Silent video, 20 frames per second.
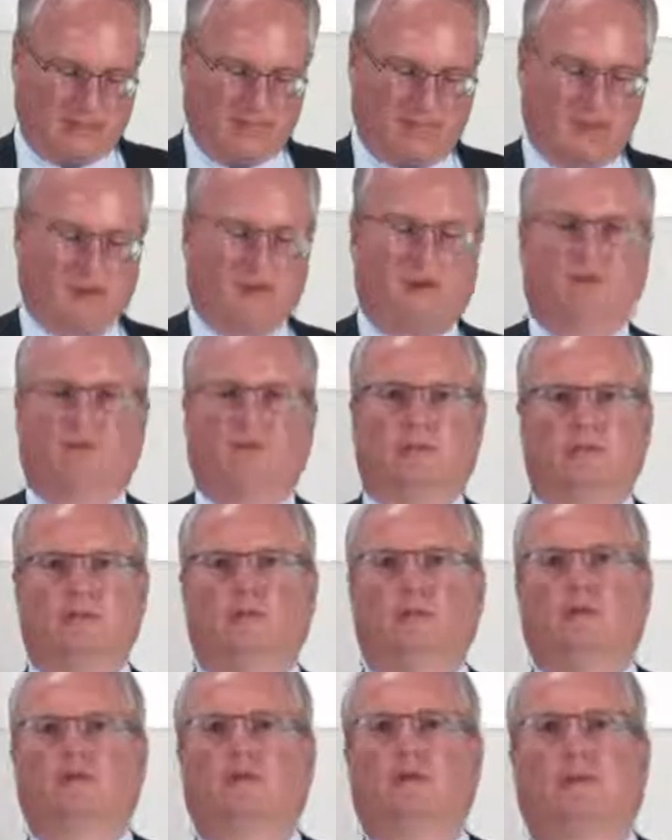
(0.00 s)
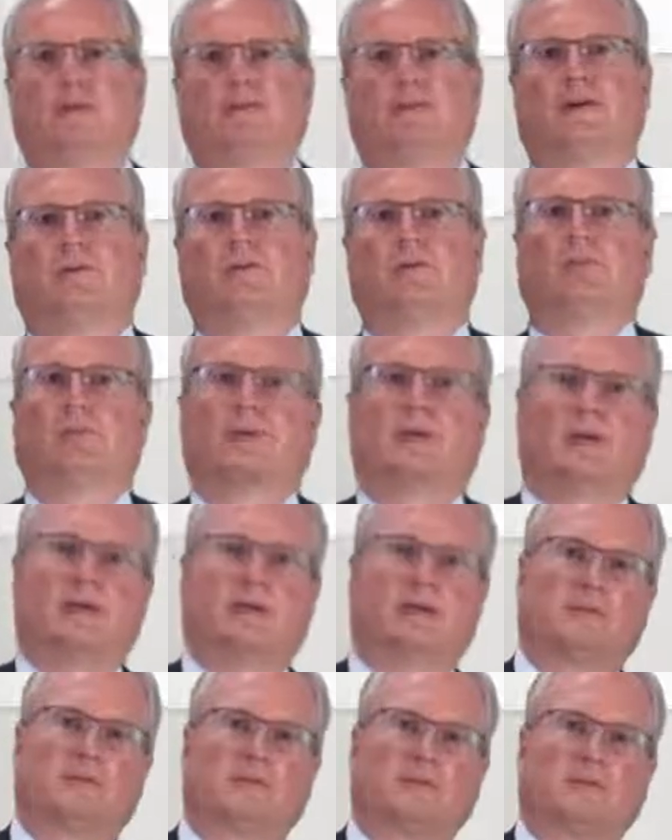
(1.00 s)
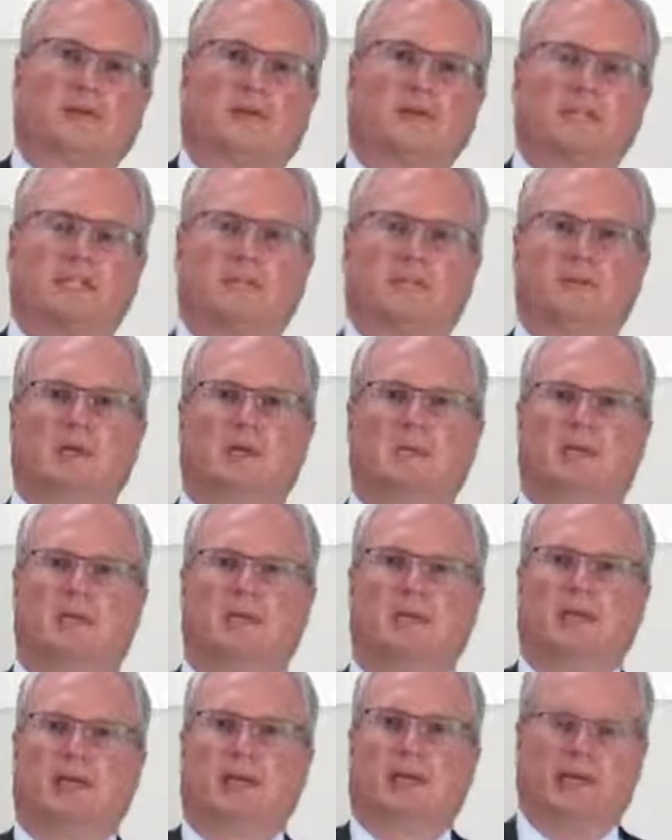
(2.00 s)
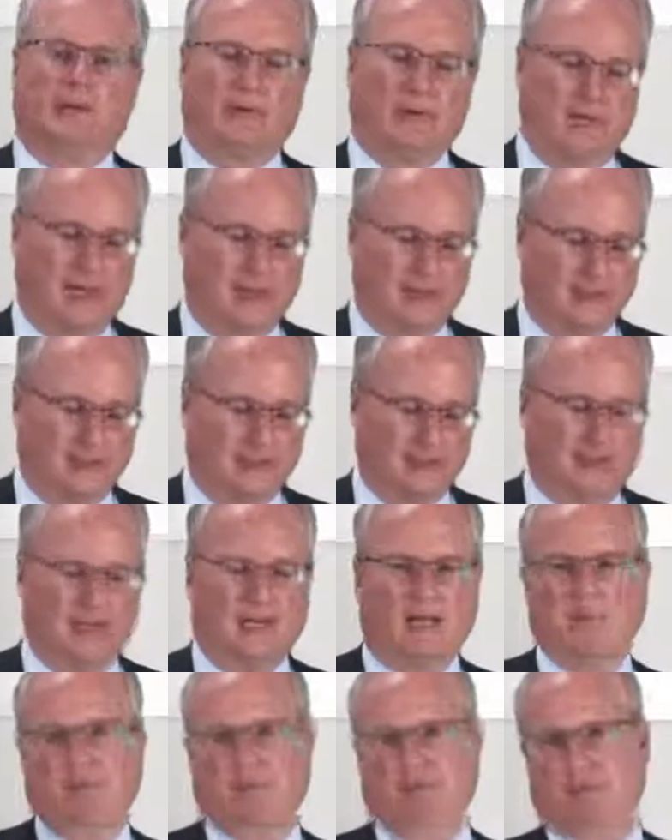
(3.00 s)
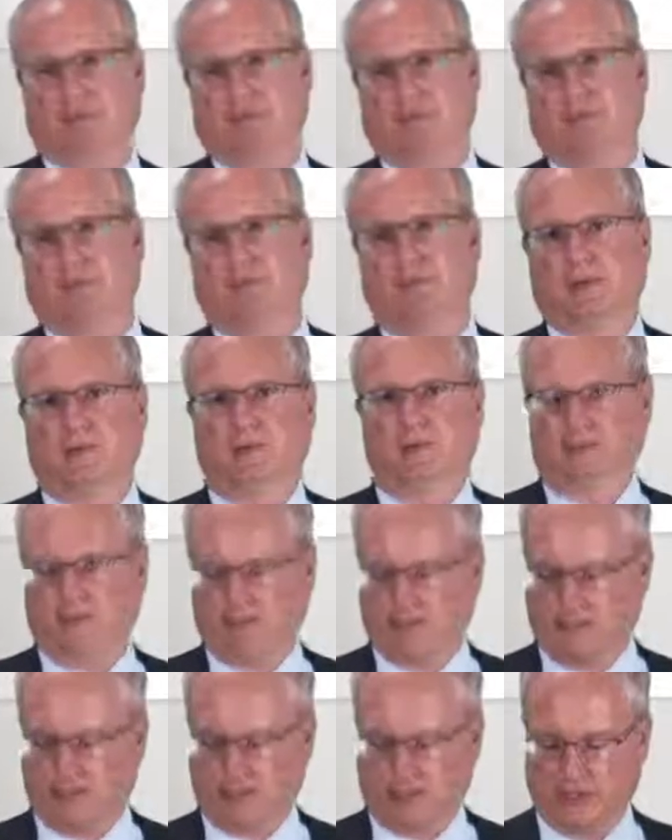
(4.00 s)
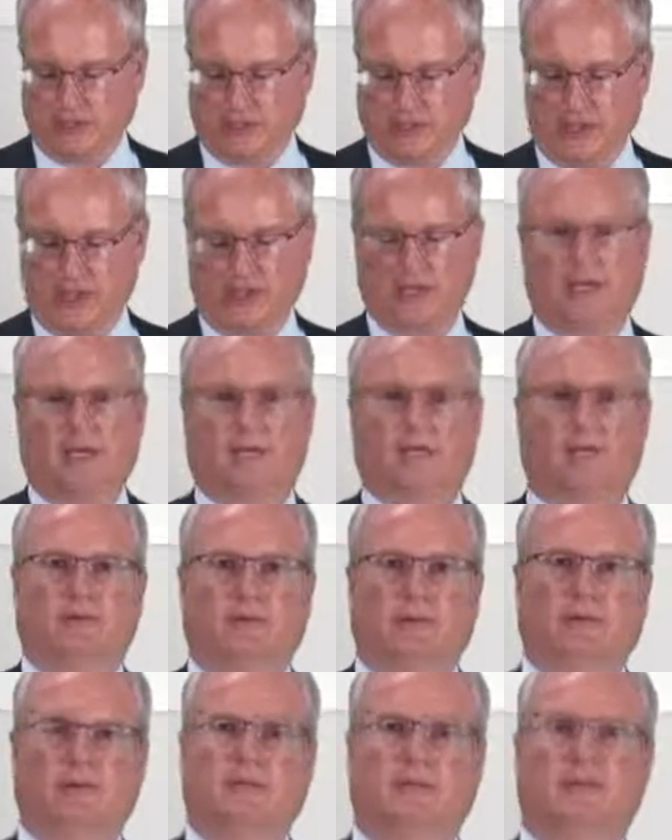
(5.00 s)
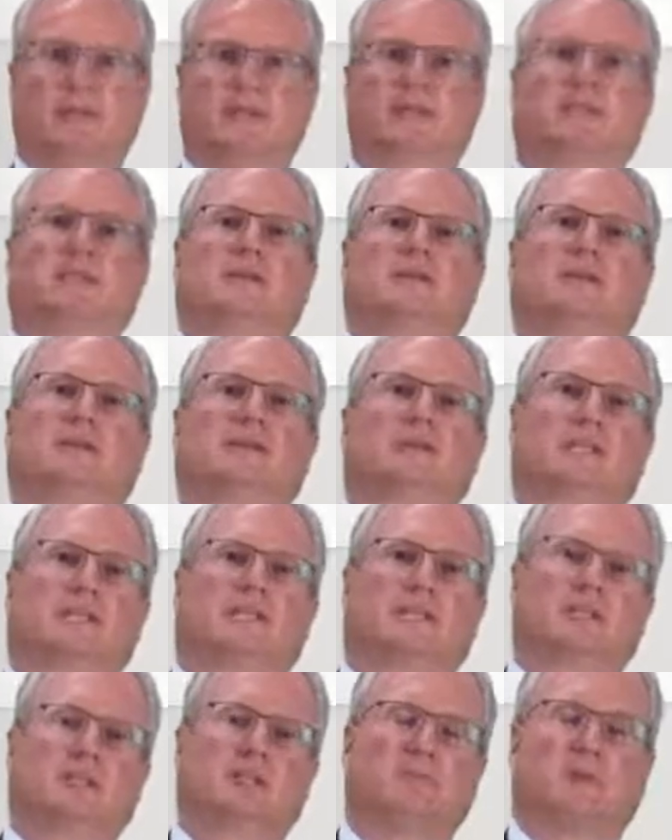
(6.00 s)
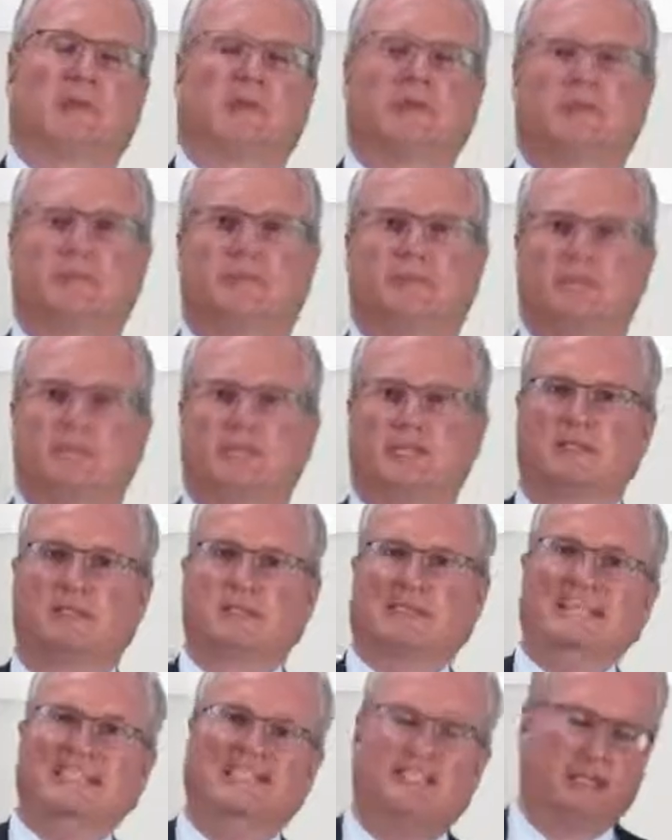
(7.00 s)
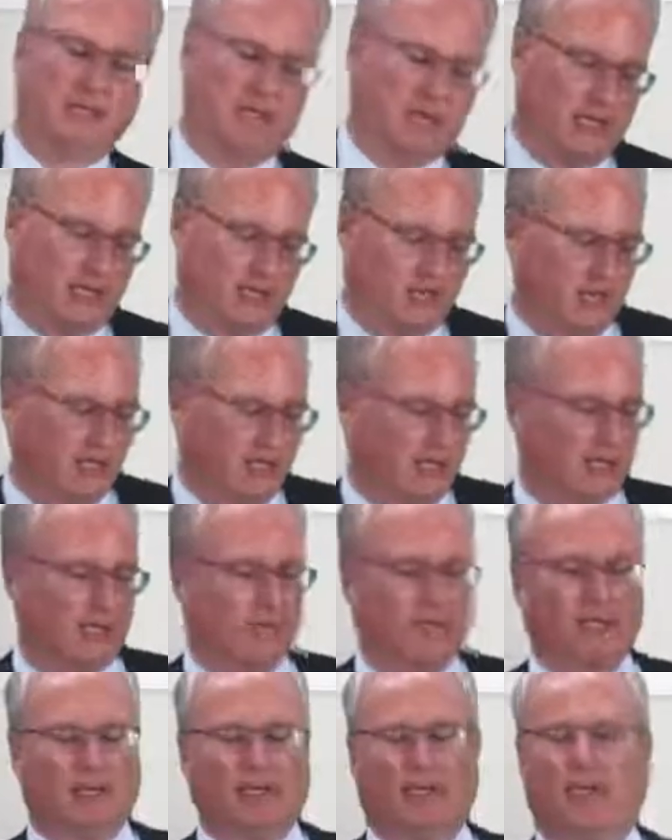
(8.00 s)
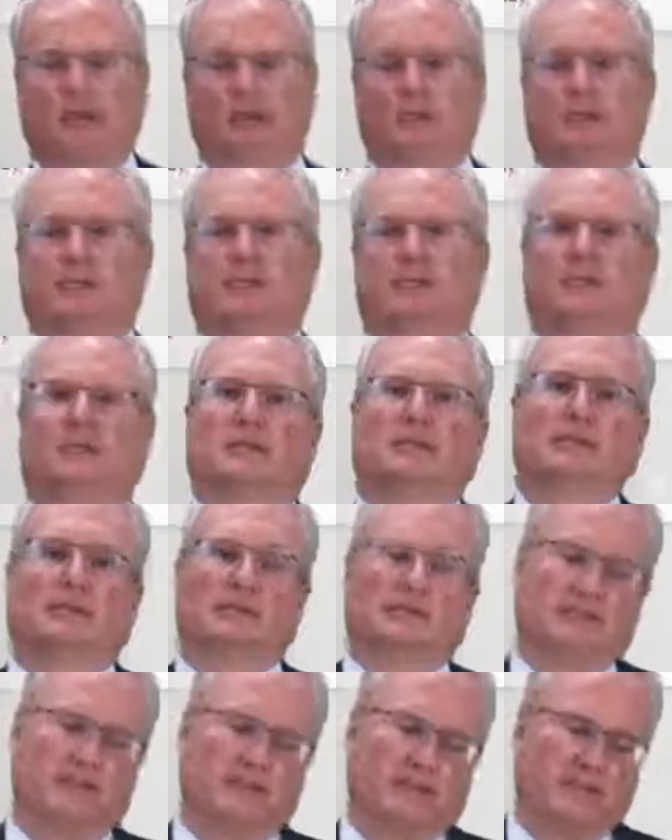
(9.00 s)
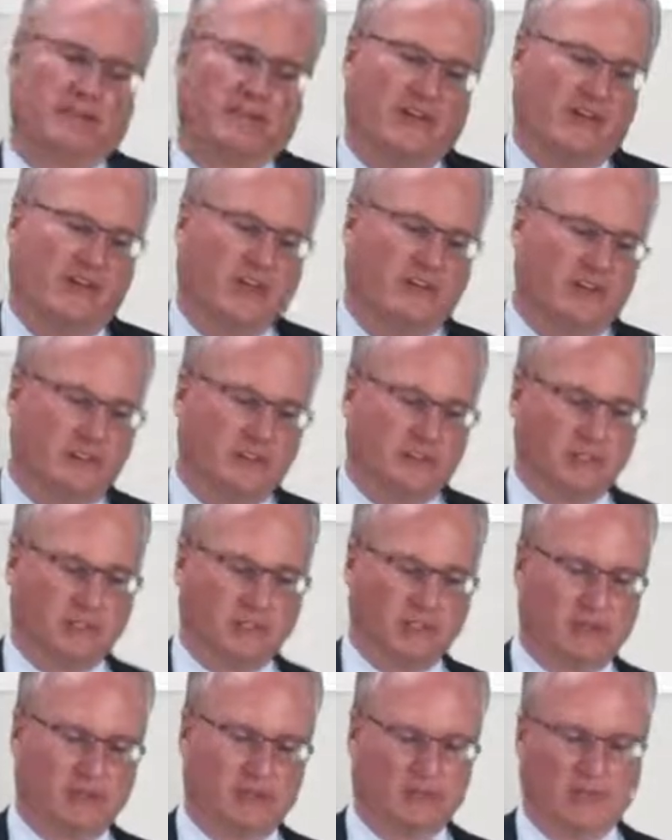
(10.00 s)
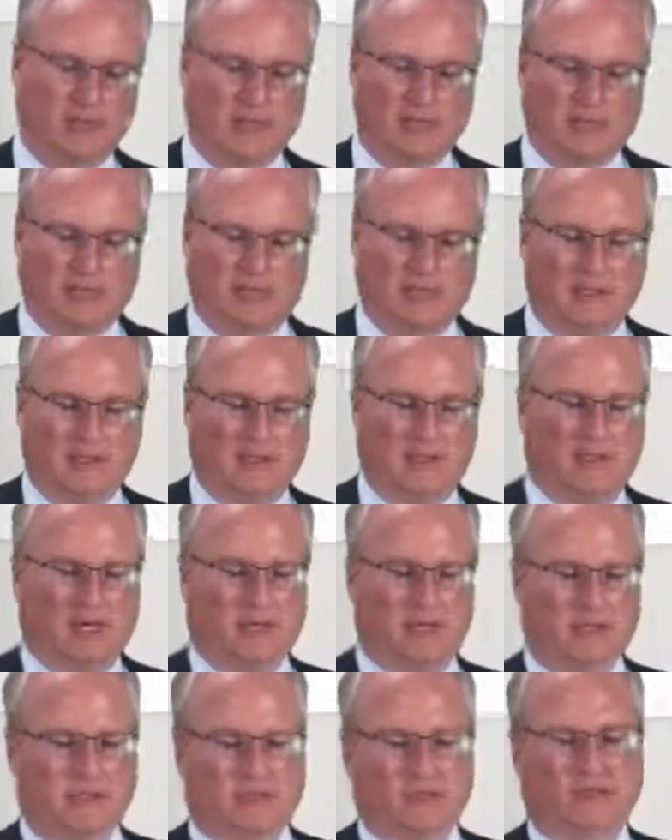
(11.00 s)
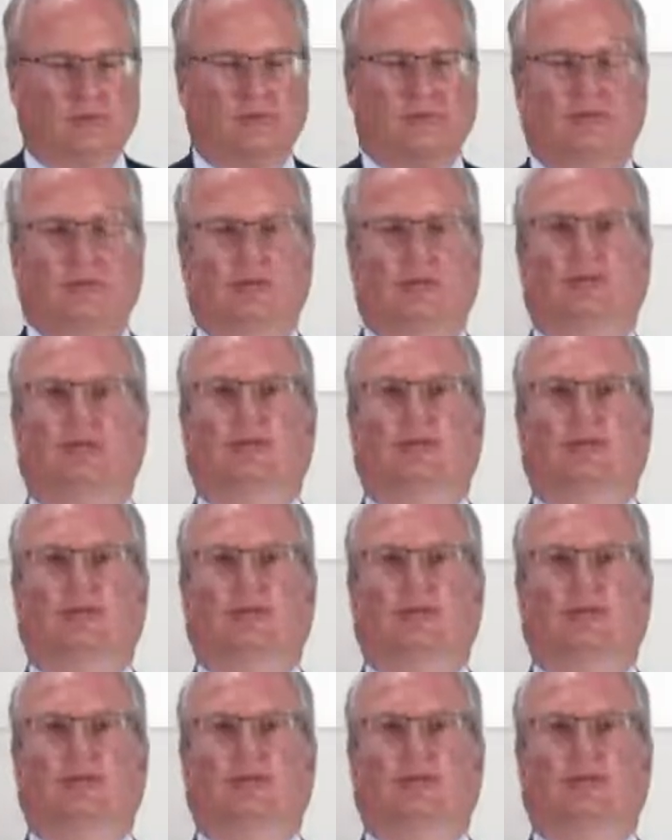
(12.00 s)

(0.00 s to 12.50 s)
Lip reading: sort of virtual server, and resources may be allocated dynamically between these partitions at runtime. This is a virtualization mechanism that's built in the hardware and in the firmware of the system, and allows to